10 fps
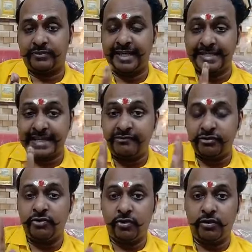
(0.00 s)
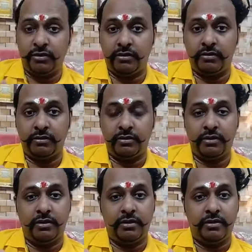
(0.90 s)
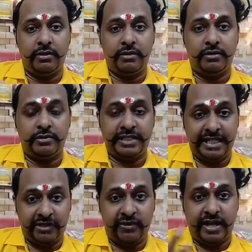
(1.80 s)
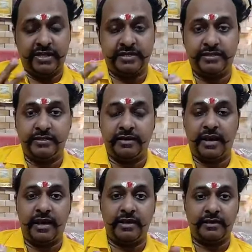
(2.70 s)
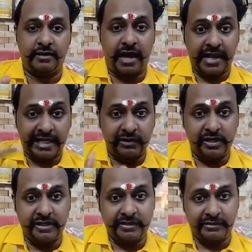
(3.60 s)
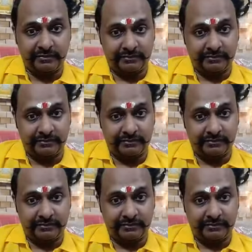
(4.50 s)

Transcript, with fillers: things have to go synchronized and articulated.